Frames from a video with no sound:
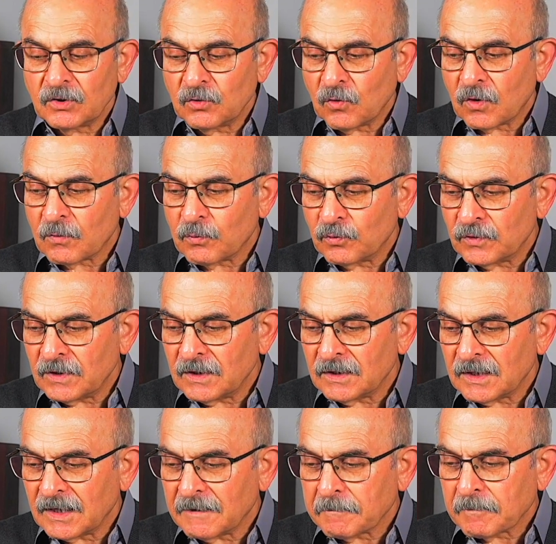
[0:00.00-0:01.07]
You are
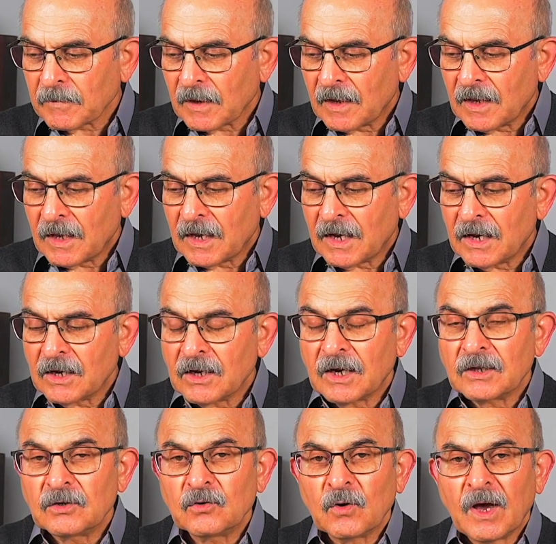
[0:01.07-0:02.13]
putting
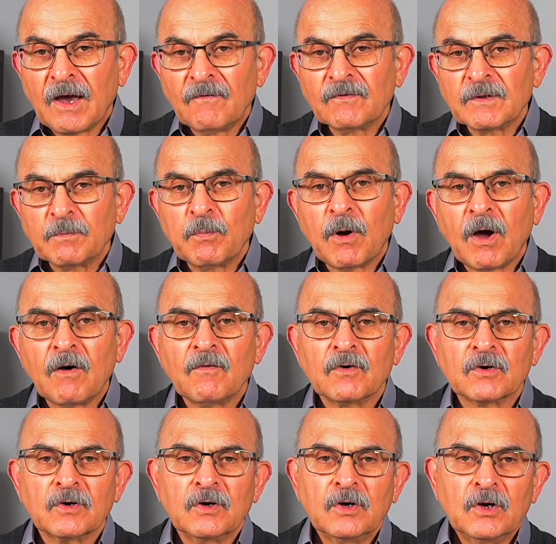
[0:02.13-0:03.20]
and you have the
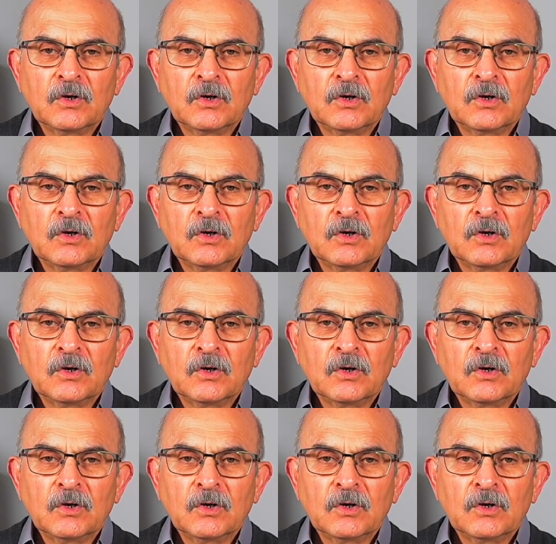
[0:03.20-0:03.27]
power